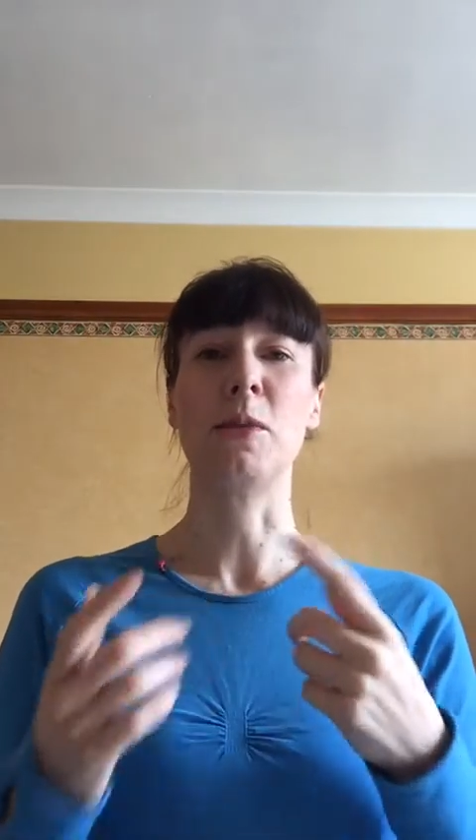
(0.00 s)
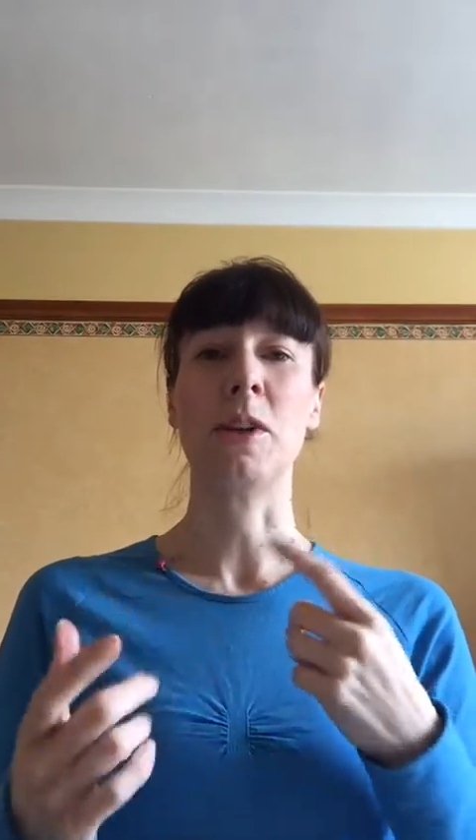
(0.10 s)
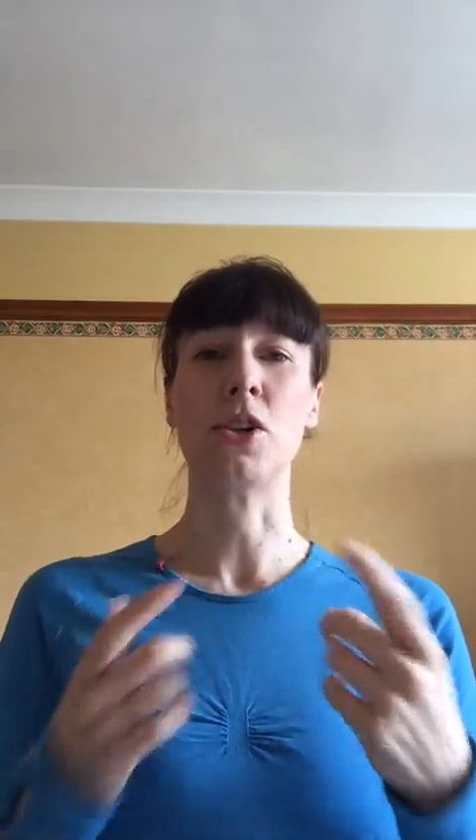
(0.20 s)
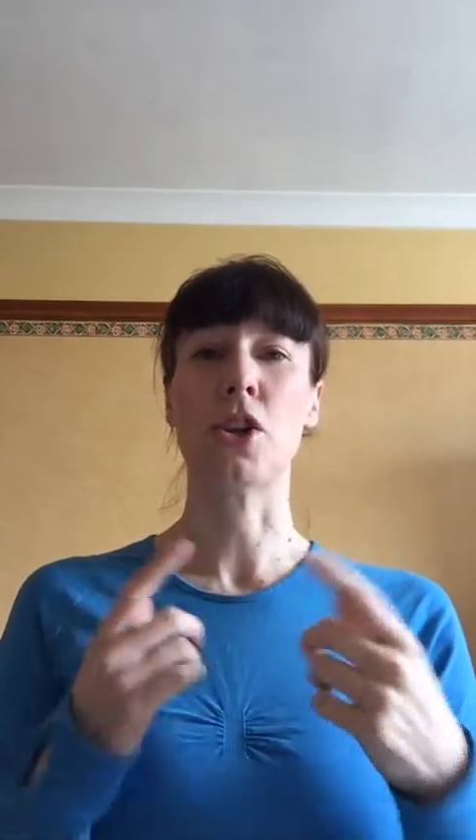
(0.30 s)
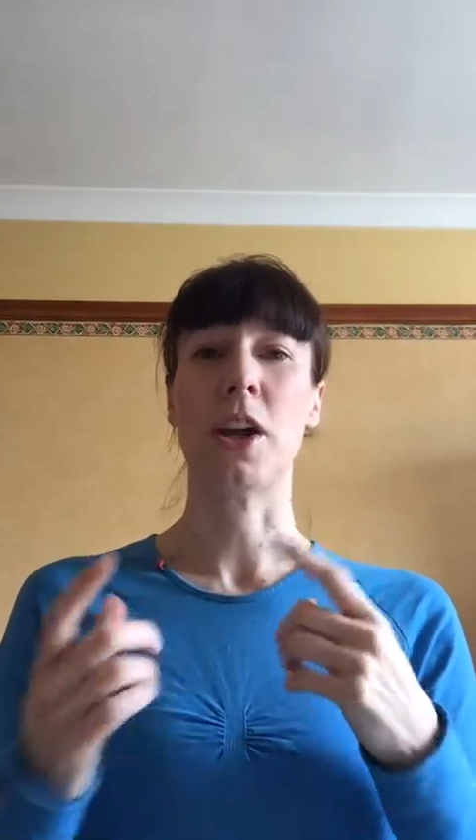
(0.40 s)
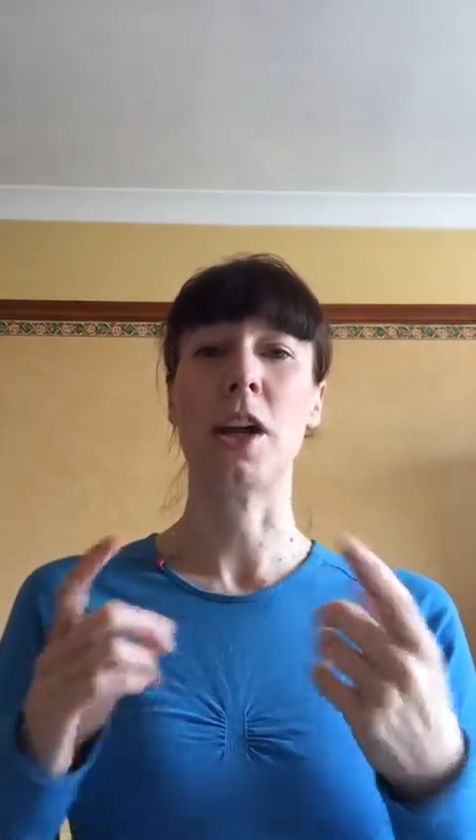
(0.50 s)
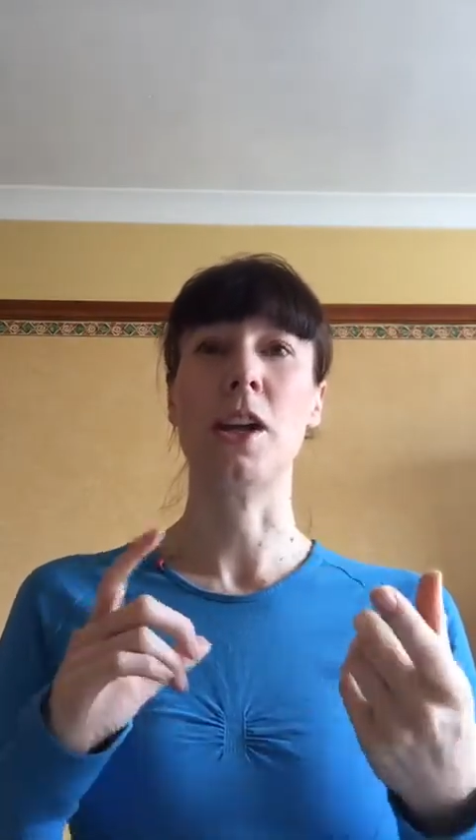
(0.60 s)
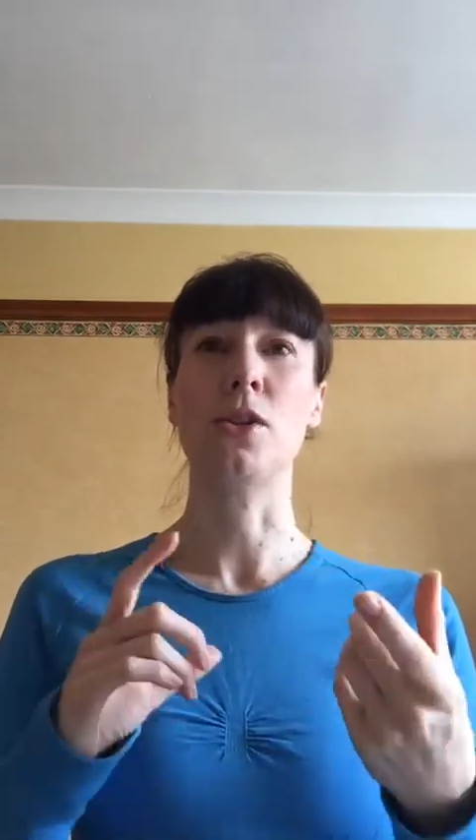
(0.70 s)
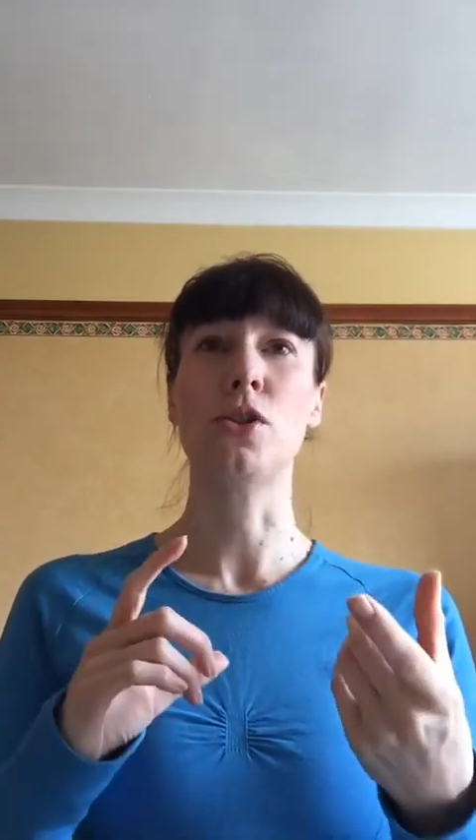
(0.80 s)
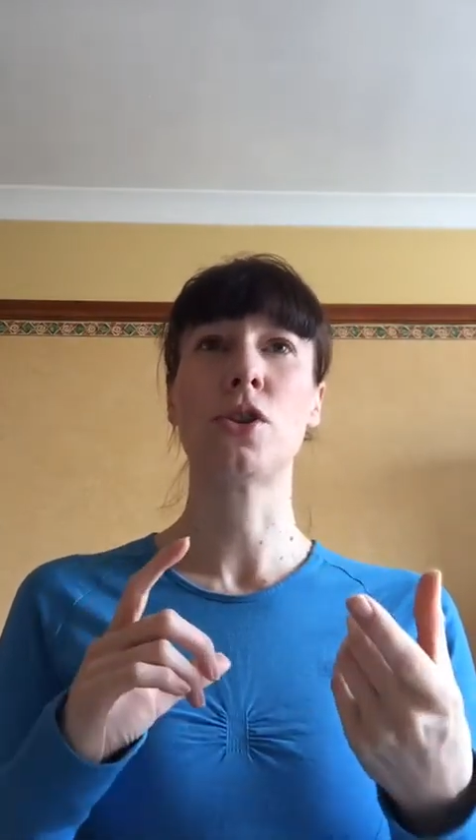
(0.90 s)
we
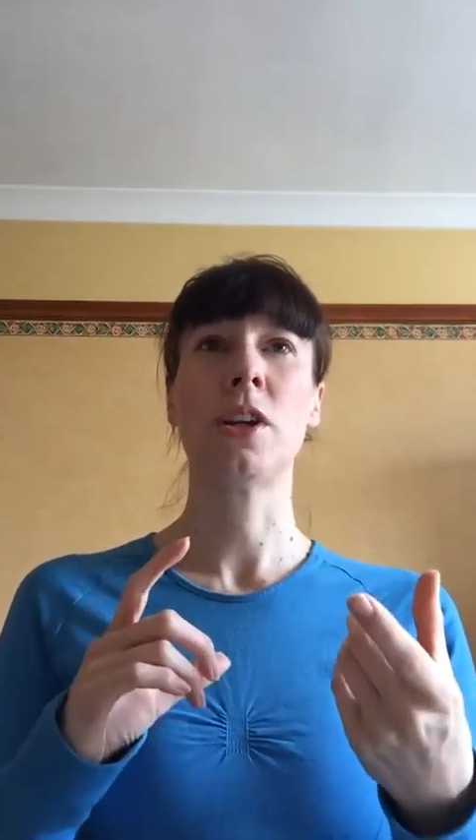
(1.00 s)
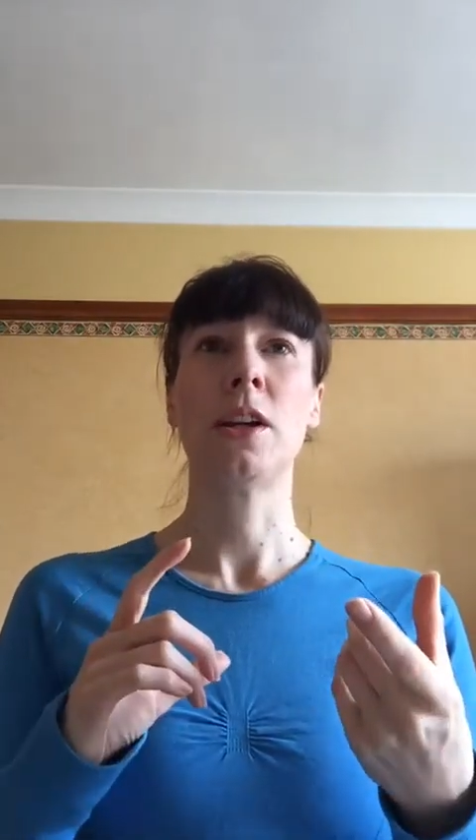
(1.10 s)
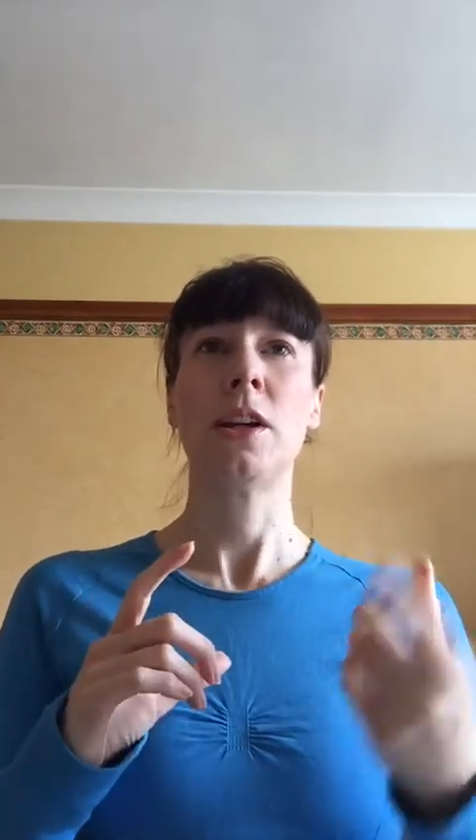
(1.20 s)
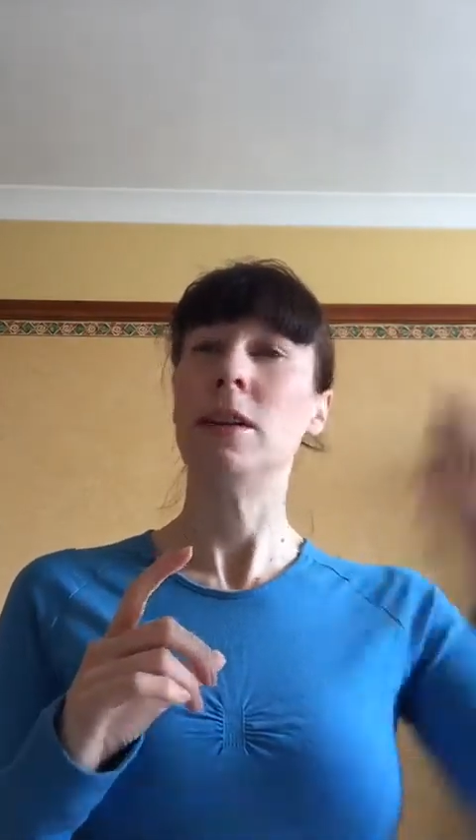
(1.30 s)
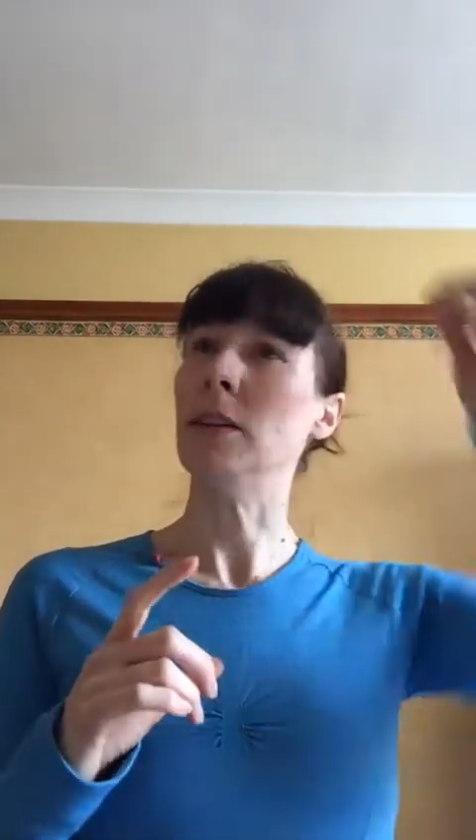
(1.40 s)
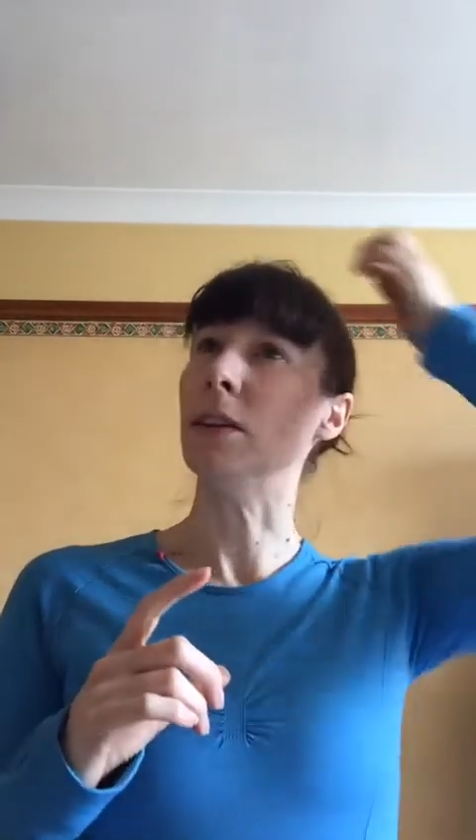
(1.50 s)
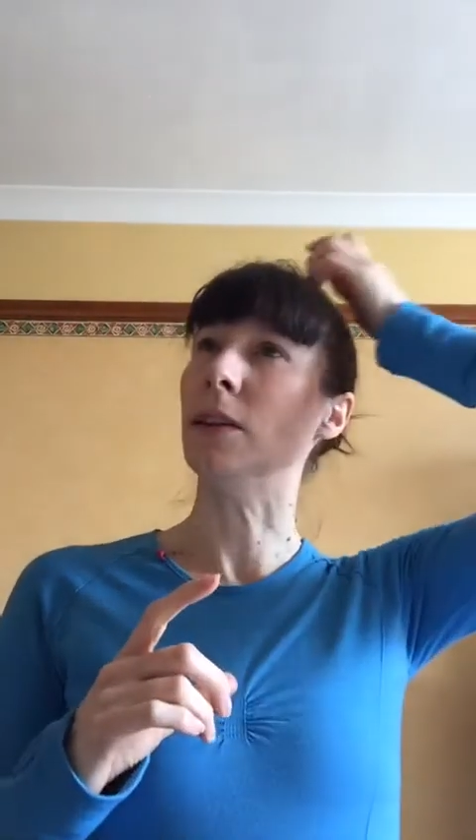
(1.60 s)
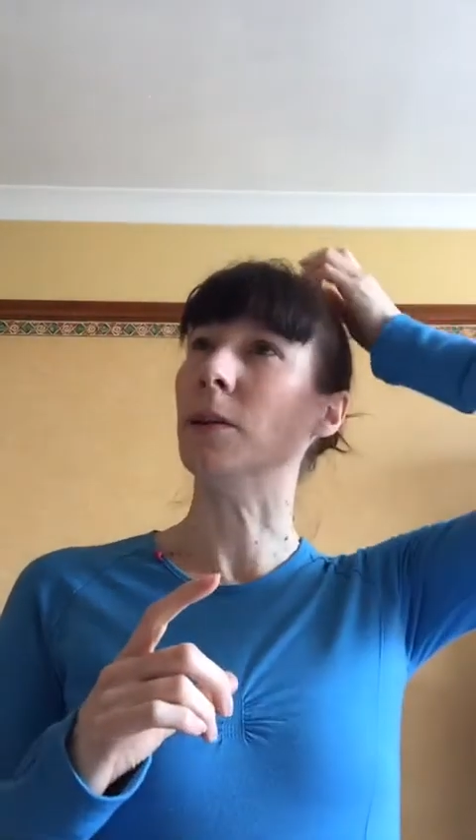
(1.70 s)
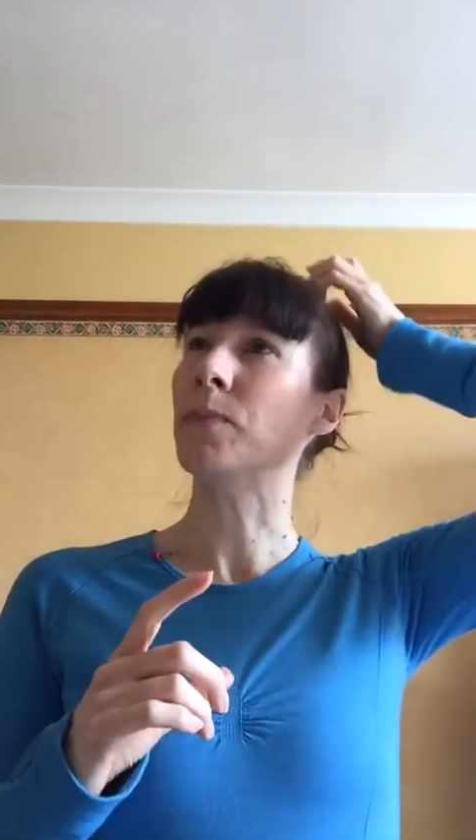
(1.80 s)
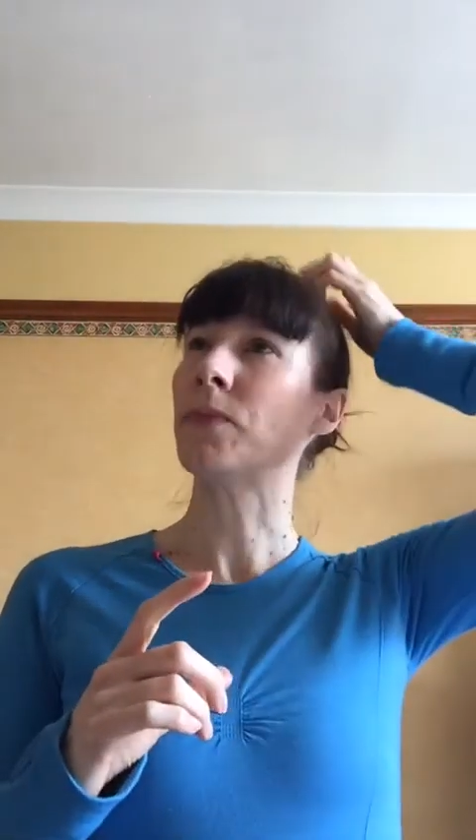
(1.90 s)
changed
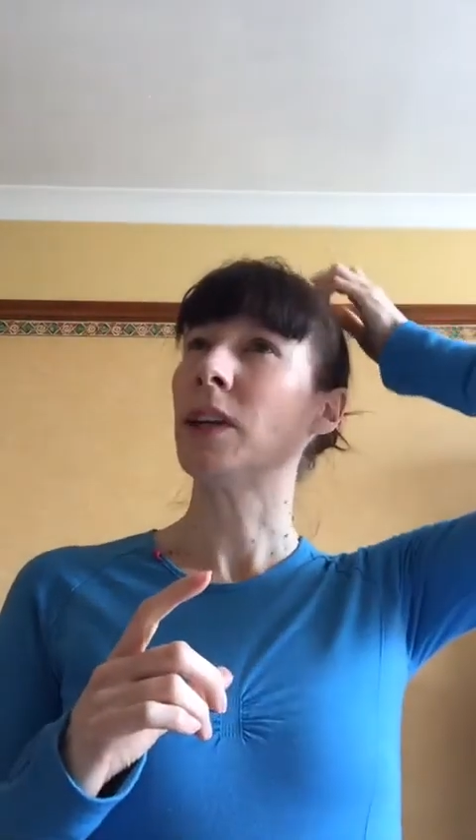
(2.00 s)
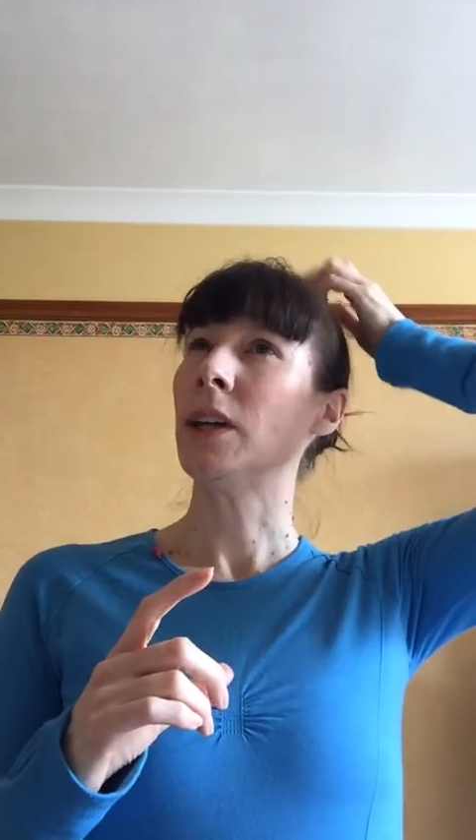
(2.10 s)
the